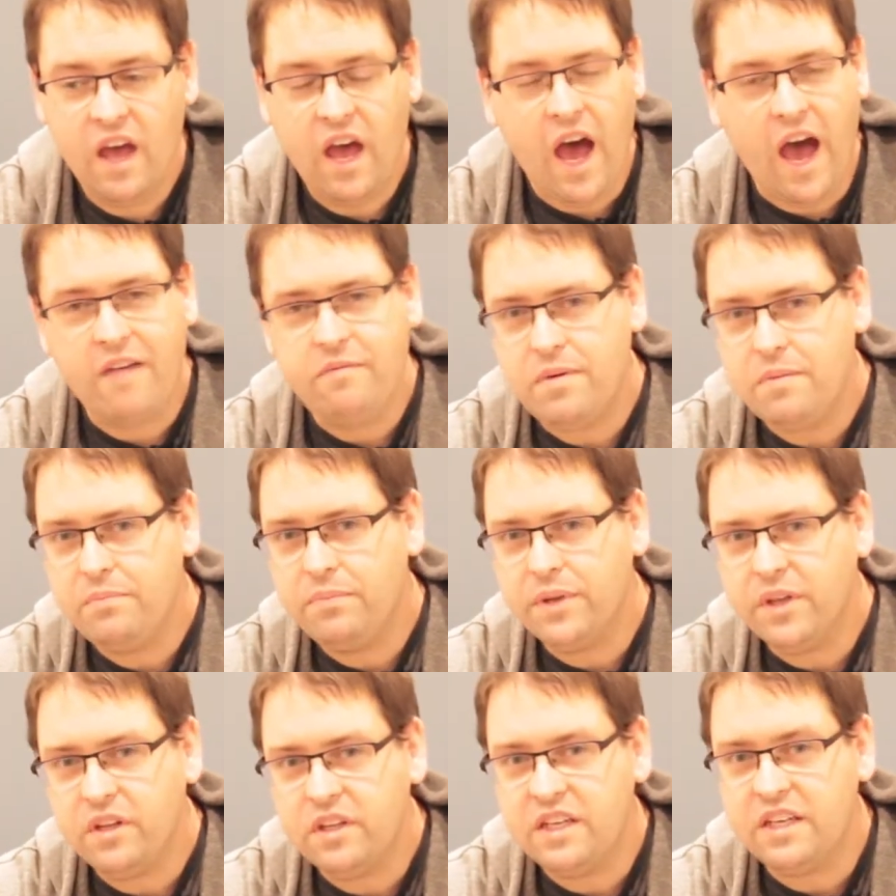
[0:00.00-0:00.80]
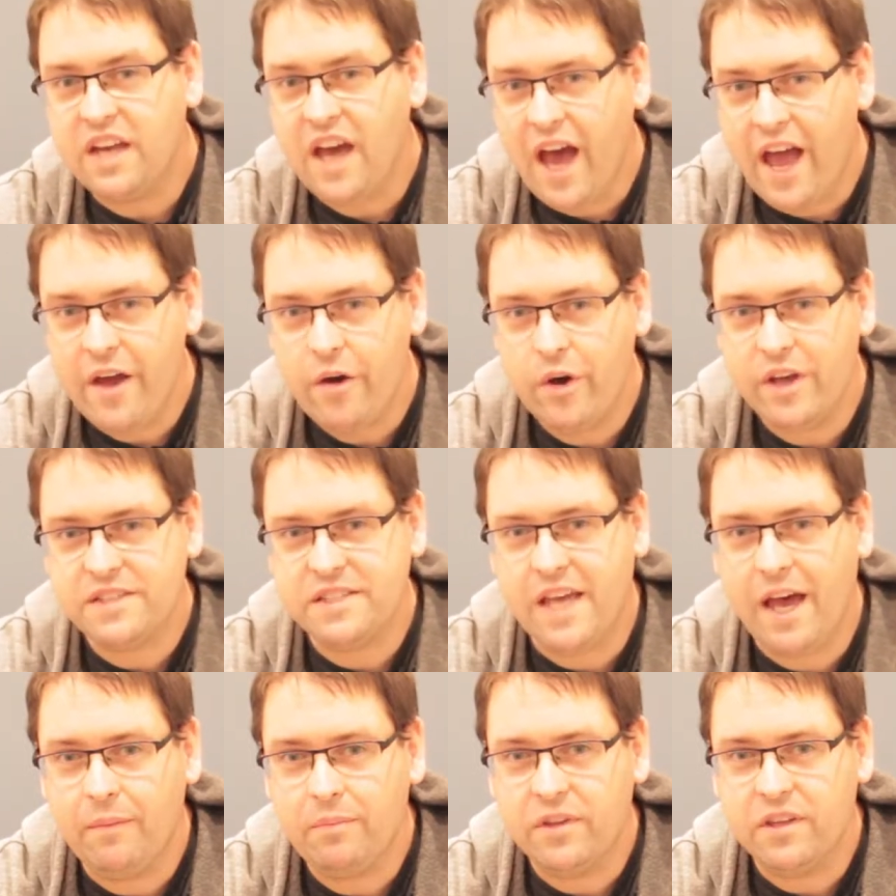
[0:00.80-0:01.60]
I've been building
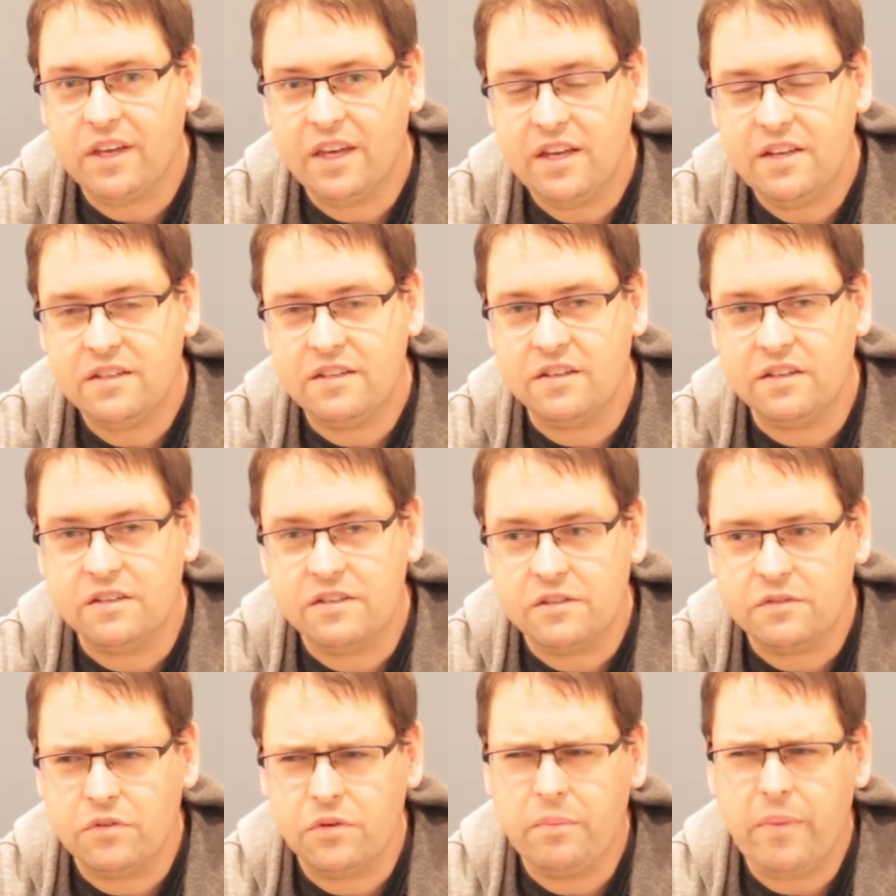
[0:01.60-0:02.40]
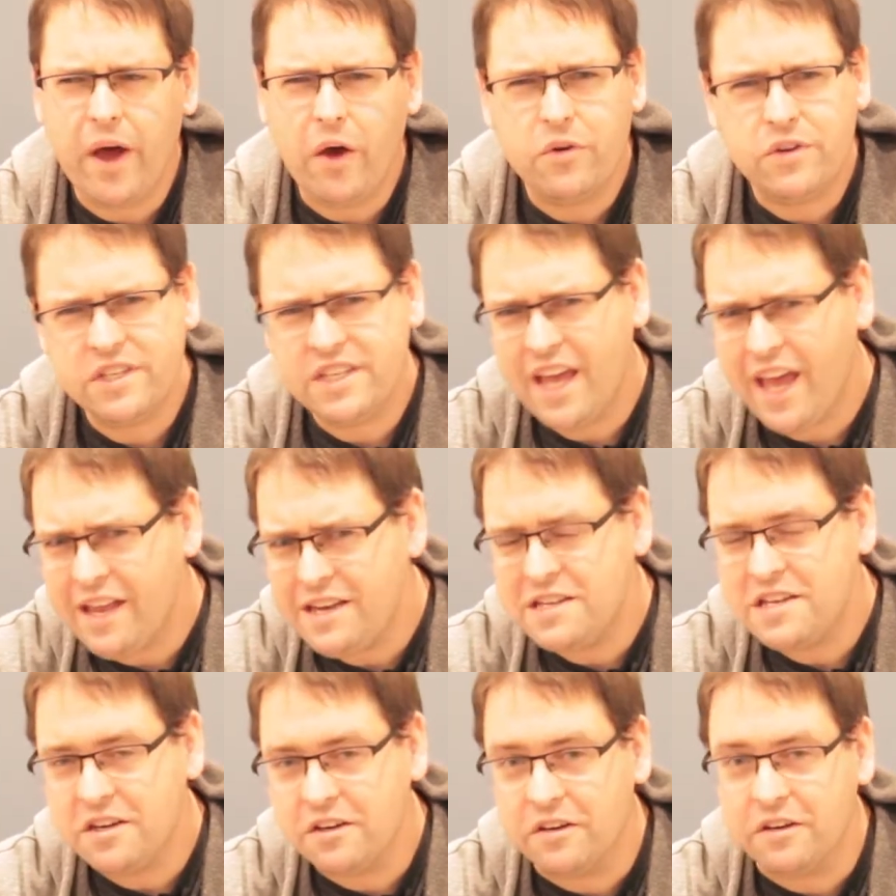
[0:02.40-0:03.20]
iOS applications for about
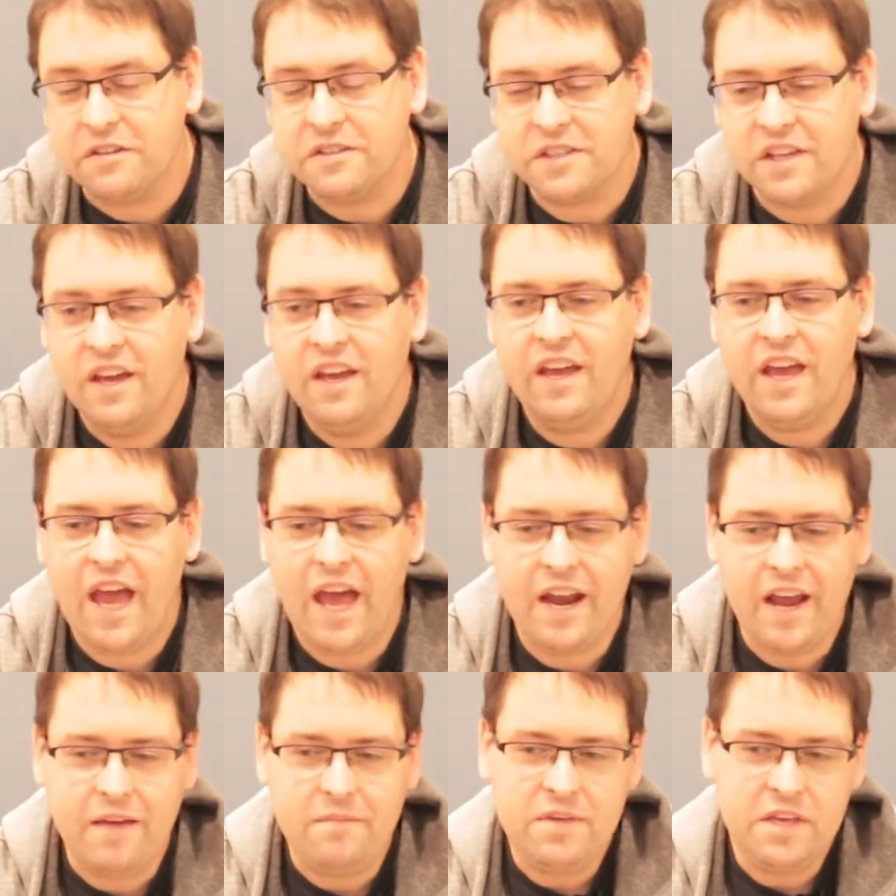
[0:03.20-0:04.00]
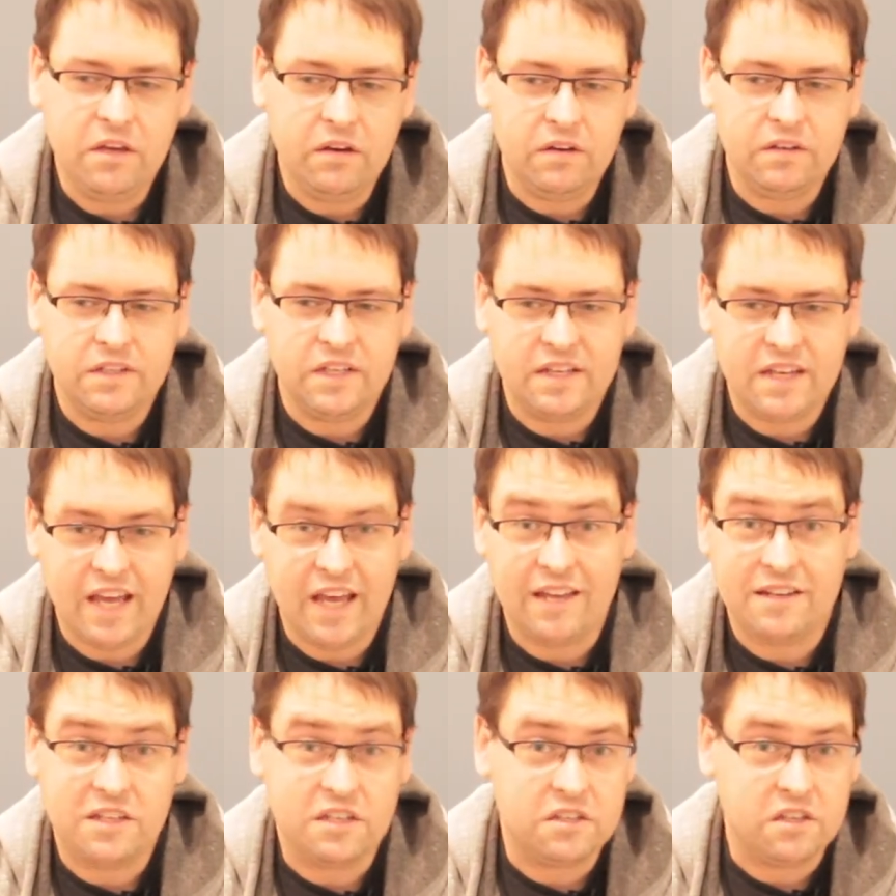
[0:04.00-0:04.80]
10 years, and I'm here
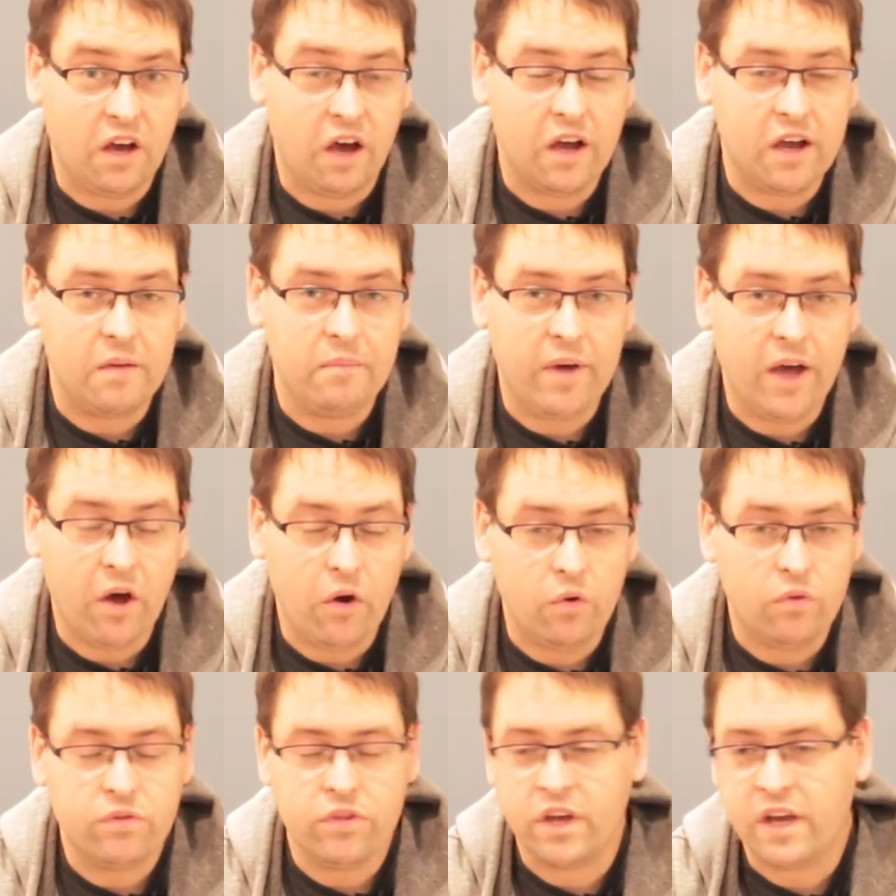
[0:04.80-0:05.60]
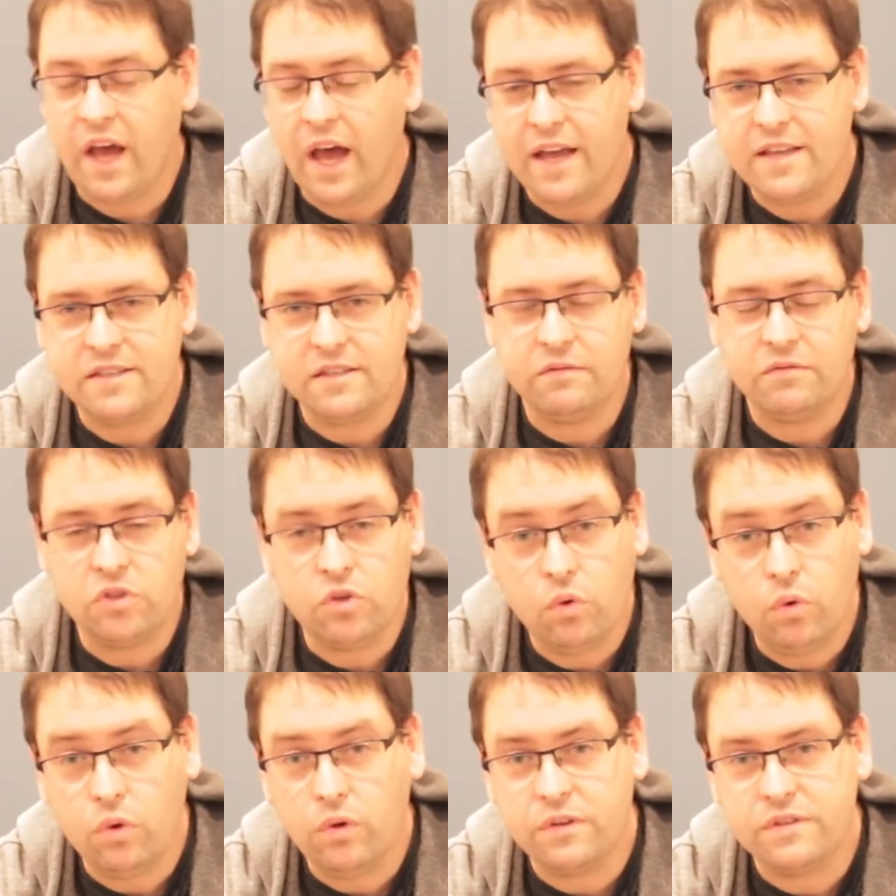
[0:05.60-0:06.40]
today to talk about the kinds of
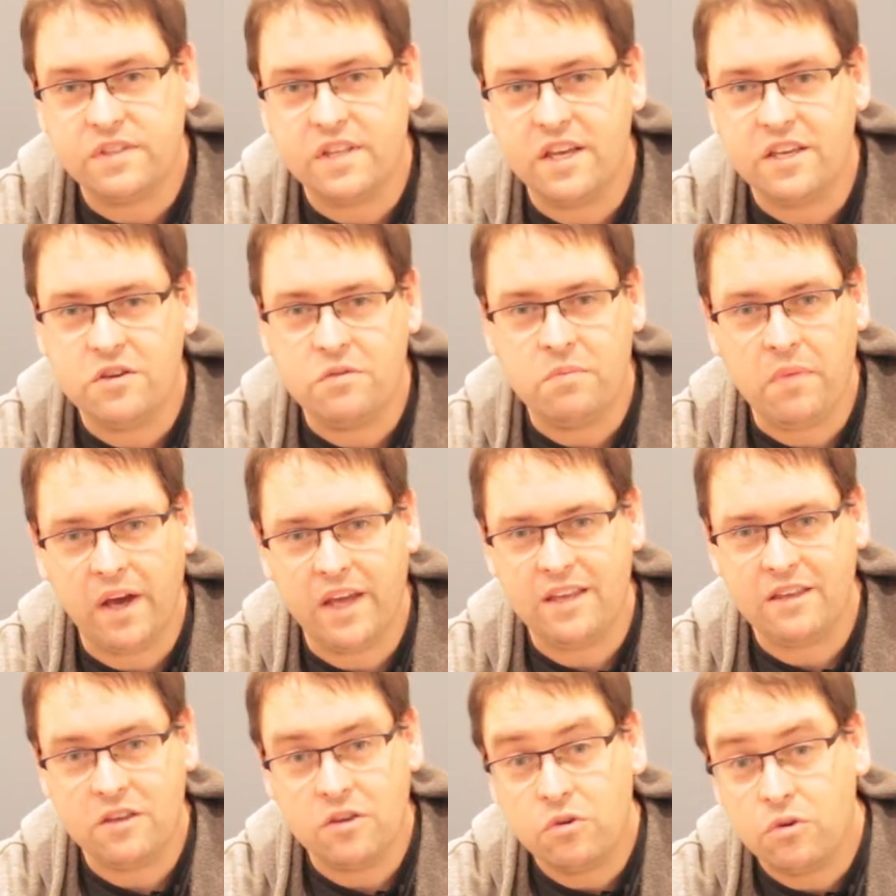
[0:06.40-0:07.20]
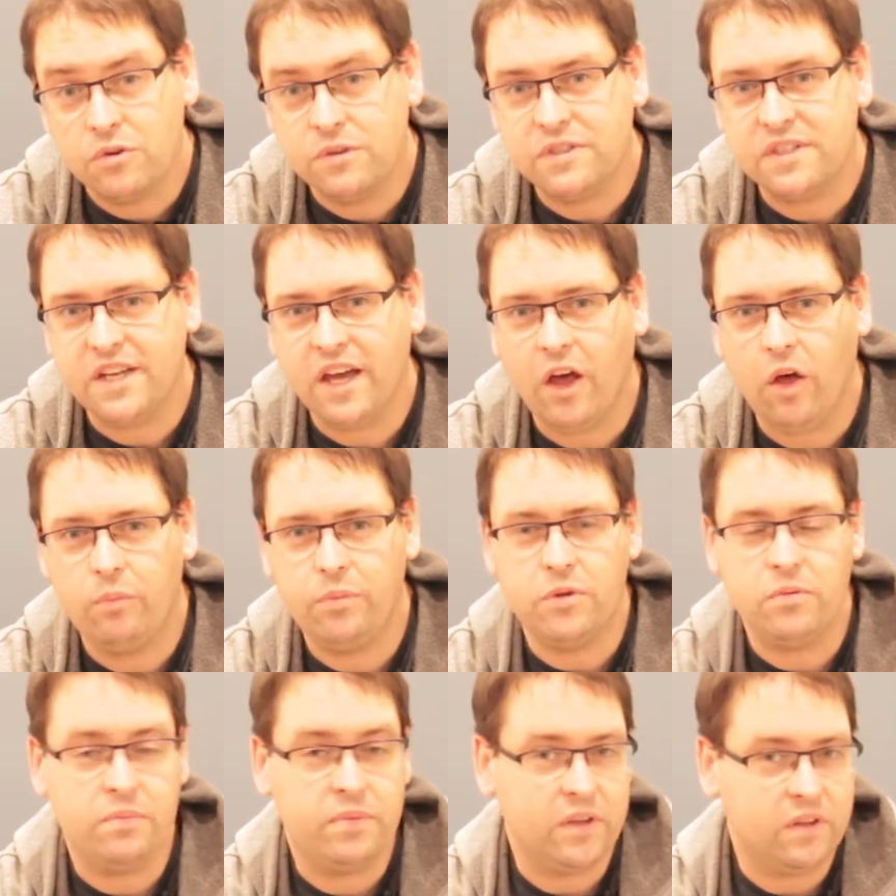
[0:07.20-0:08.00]
tools that you might use to
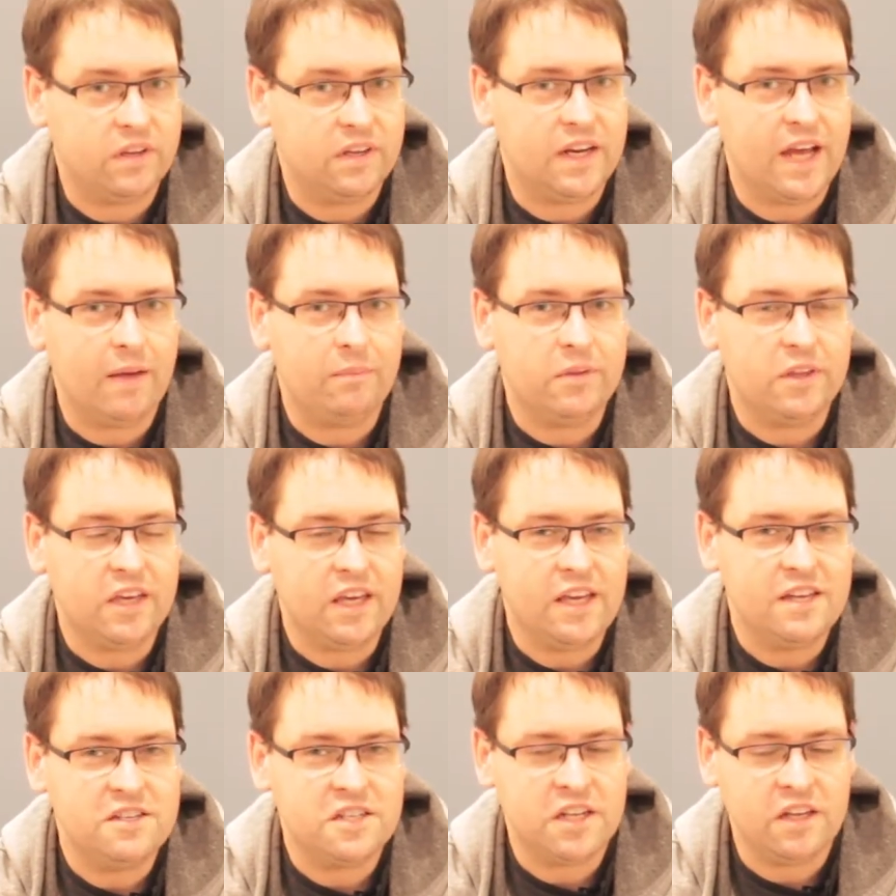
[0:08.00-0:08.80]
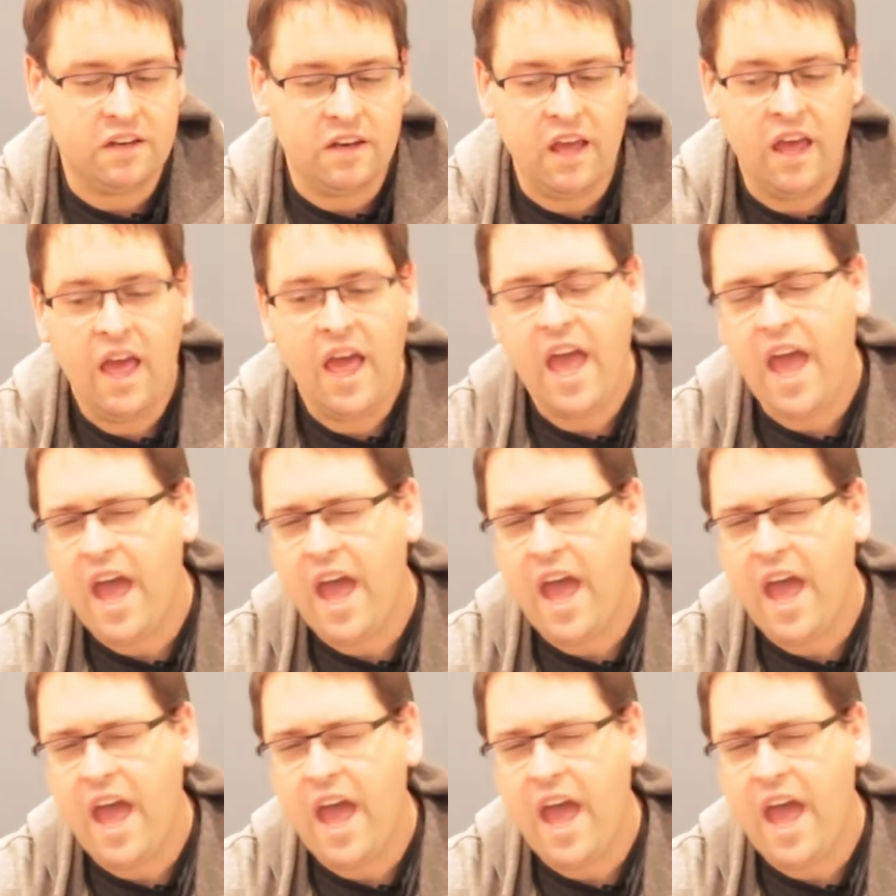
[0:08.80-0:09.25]
help you build an application,